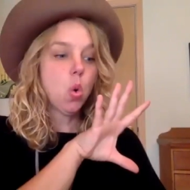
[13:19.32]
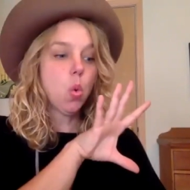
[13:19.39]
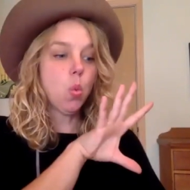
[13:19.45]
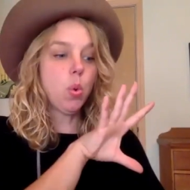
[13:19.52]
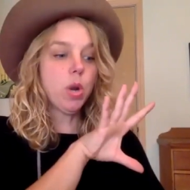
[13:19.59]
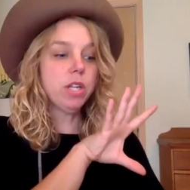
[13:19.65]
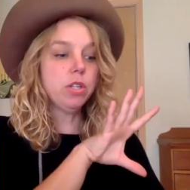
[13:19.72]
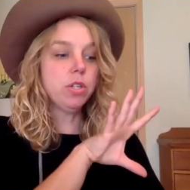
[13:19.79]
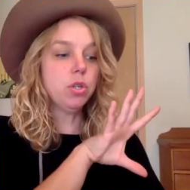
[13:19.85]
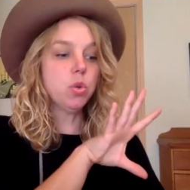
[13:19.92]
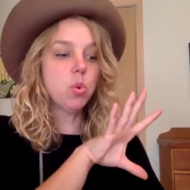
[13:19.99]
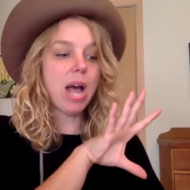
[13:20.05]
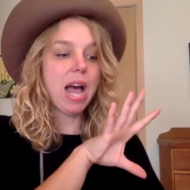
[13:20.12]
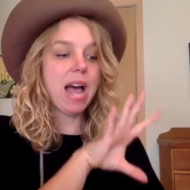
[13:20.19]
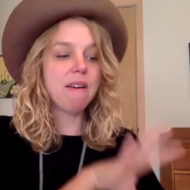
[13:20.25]
when
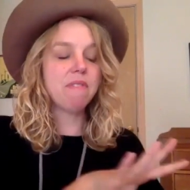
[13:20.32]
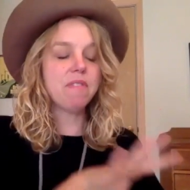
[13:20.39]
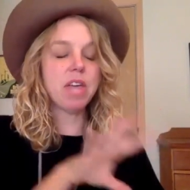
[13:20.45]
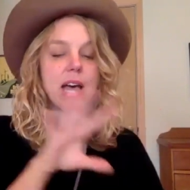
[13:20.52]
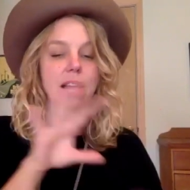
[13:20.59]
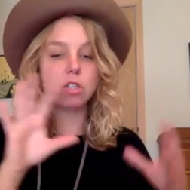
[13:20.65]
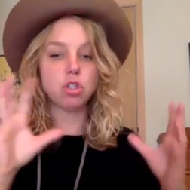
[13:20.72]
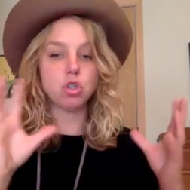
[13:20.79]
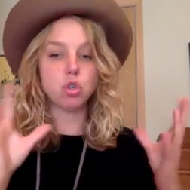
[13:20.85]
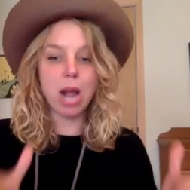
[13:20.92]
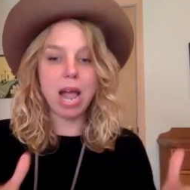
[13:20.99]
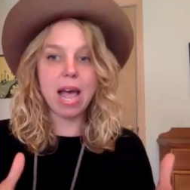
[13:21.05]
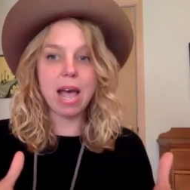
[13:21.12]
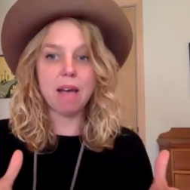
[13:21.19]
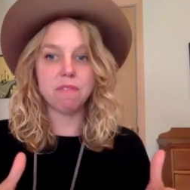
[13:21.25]
you have that
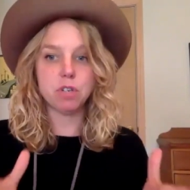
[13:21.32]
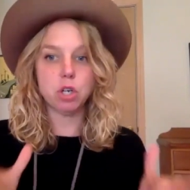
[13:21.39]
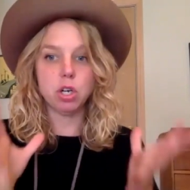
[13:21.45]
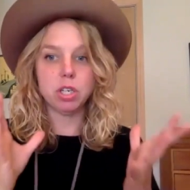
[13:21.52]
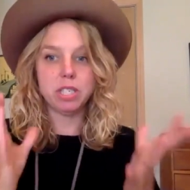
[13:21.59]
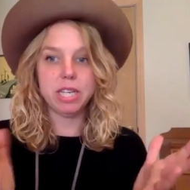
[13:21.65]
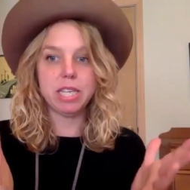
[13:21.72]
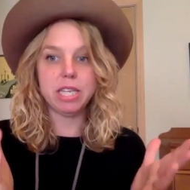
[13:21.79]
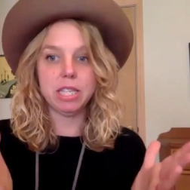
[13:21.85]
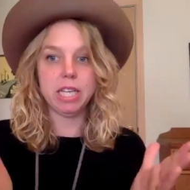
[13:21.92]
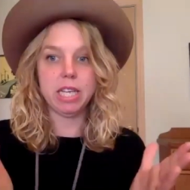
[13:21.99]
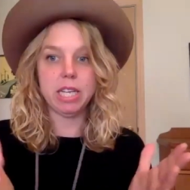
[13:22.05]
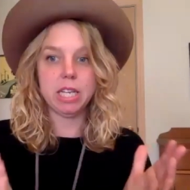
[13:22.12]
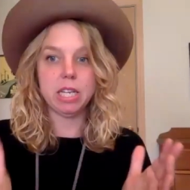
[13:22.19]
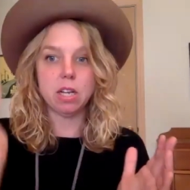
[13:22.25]
draft
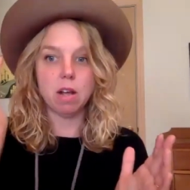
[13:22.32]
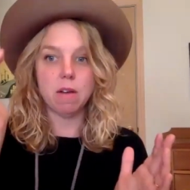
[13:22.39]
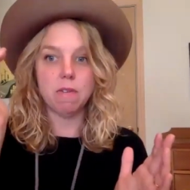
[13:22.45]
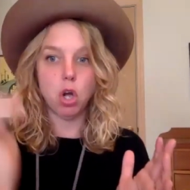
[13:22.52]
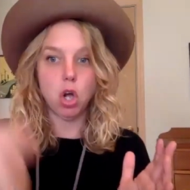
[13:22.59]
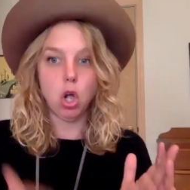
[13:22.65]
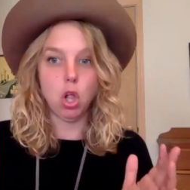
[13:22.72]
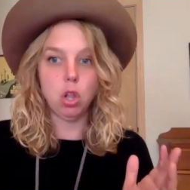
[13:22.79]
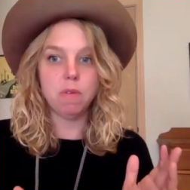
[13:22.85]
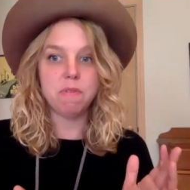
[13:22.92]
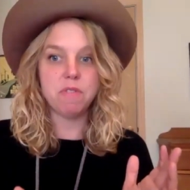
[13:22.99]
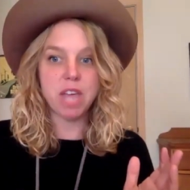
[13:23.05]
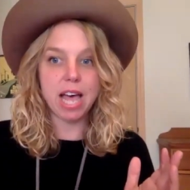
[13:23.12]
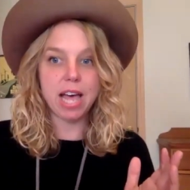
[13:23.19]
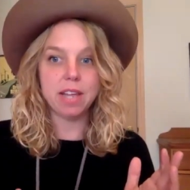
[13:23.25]
articulated of all
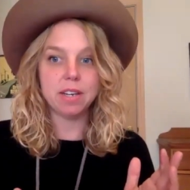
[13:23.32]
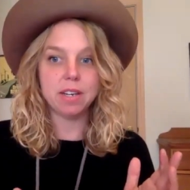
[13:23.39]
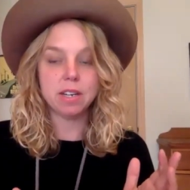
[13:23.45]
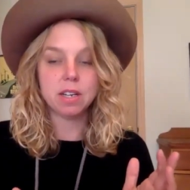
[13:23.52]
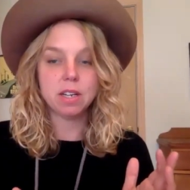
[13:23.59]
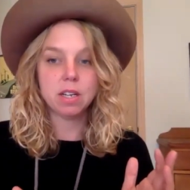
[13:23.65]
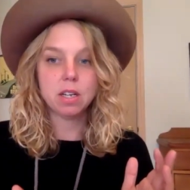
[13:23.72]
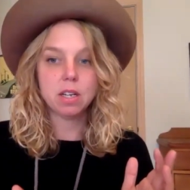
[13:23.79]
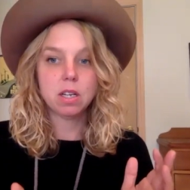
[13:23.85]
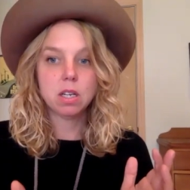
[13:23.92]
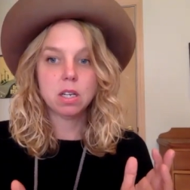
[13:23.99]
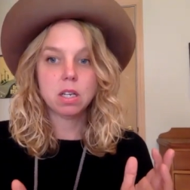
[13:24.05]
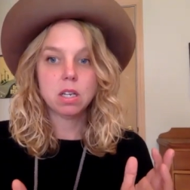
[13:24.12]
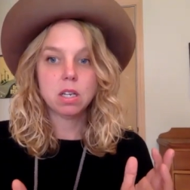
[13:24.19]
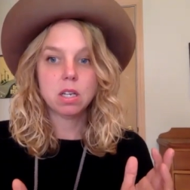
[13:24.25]
of that
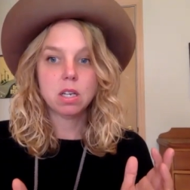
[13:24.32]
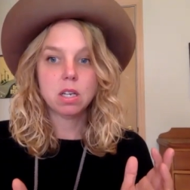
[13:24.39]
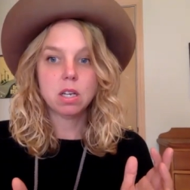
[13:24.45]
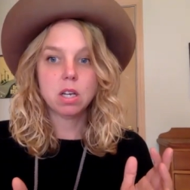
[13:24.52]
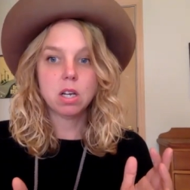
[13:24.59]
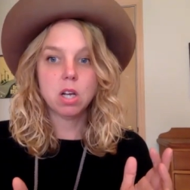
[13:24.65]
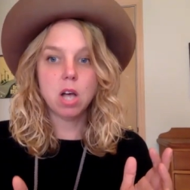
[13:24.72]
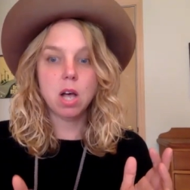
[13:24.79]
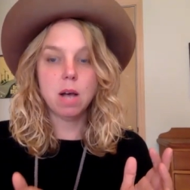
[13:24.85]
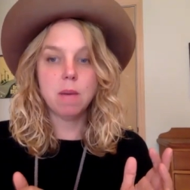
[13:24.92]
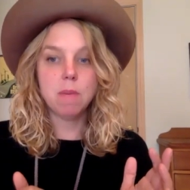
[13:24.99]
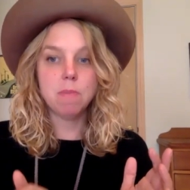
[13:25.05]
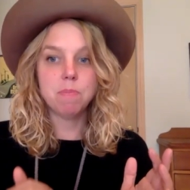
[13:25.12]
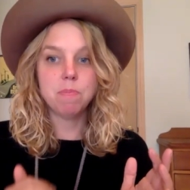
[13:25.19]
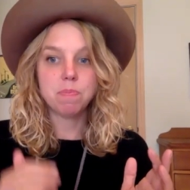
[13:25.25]

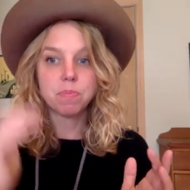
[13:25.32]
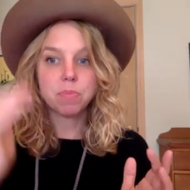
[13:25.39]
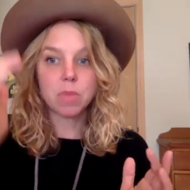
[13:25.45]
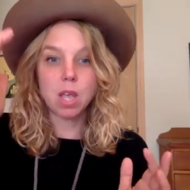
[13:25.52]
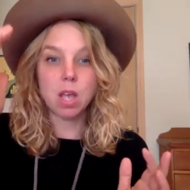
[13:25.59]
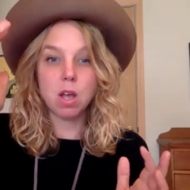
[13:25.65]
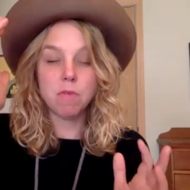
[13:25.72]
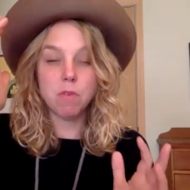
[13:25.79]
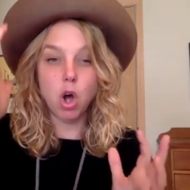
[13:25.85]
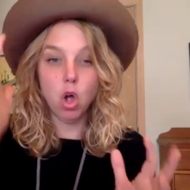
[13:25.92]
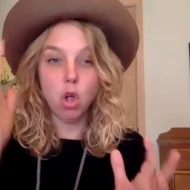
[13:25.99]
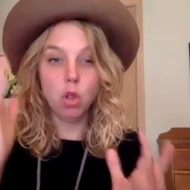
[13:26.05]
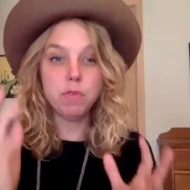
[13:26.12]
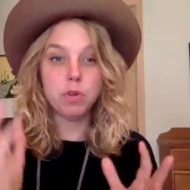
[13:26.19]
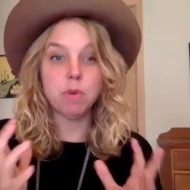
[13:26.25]
um, of
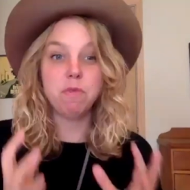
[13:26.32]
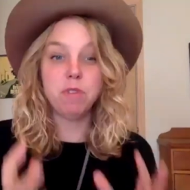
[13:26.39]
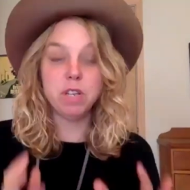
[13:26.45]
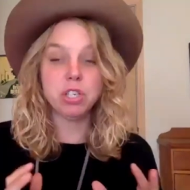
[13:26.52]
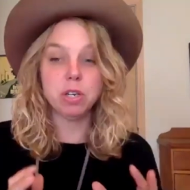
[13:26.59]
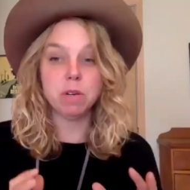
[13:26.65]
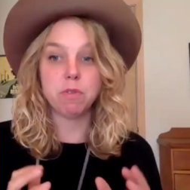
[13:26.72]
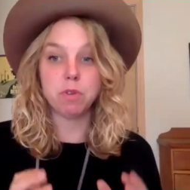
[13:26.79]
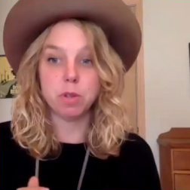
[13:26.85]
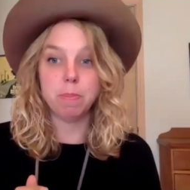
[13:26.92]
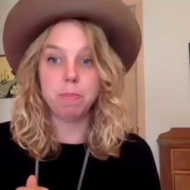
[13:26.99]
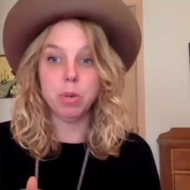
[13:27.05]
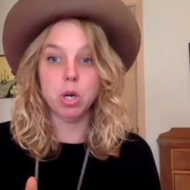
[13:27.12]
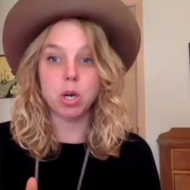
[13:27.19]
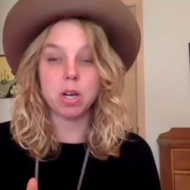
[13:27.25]
all of your vision for the
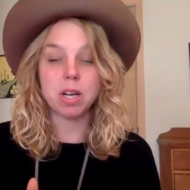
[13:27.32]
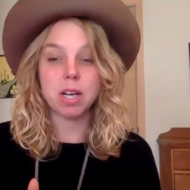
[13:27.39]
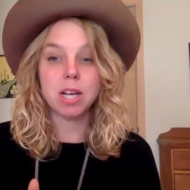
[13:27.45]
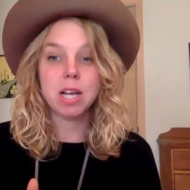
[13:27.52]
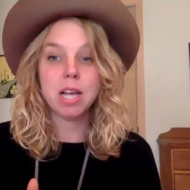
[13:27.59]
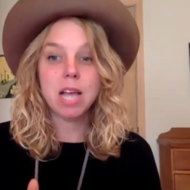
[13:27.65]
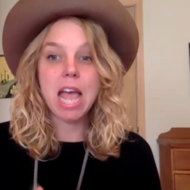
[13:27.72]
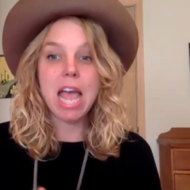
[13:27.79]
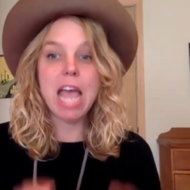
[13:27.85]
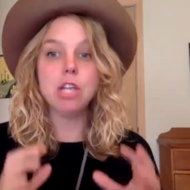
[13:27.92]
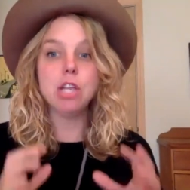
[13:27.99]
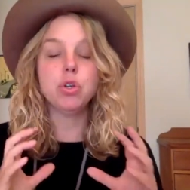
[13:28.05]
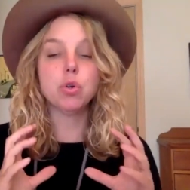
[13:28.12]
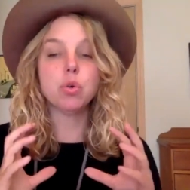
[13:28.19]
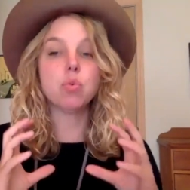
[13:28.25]
book
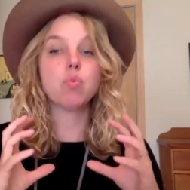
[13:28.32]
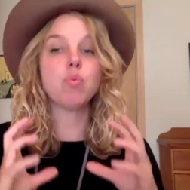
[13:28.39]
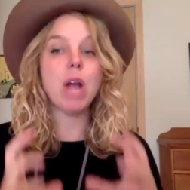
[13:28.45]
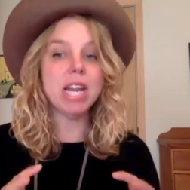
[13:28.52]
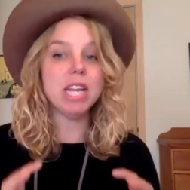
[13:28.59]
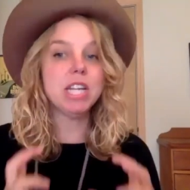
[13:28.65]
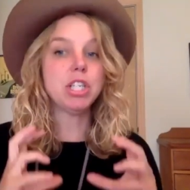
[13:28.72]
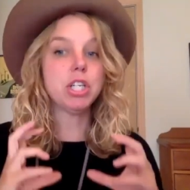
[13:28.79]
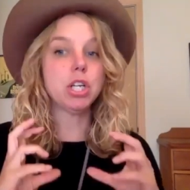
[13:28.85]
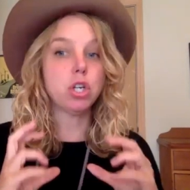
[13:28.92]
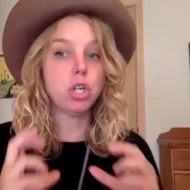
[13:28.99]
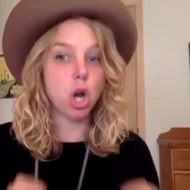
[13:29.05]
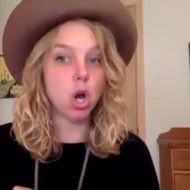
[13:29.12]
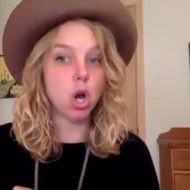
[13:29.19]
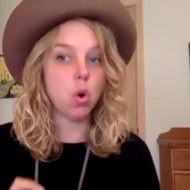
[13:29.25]
and you're ready to
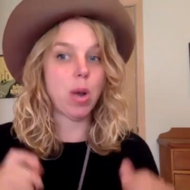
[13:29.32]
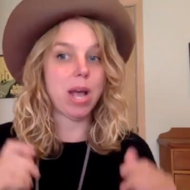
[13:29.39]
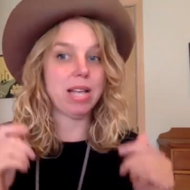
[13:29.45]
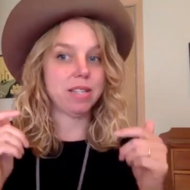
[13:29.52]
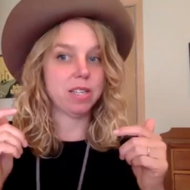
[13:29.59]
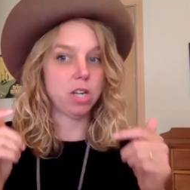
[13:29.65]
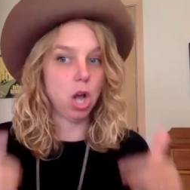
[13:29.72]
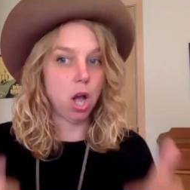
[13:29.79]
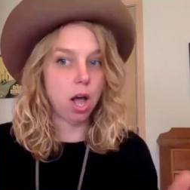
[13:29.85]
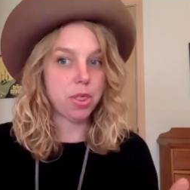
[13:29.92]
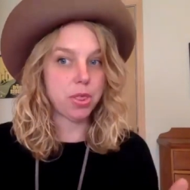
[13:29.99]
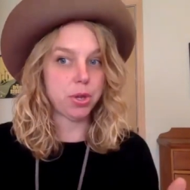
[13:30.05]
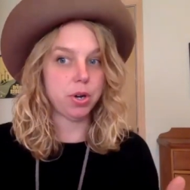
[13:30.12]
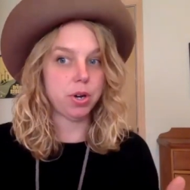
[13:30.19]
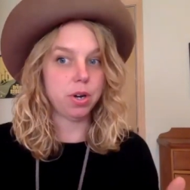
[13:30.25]
go as an
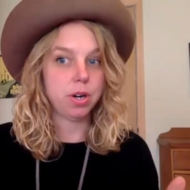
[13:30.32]
author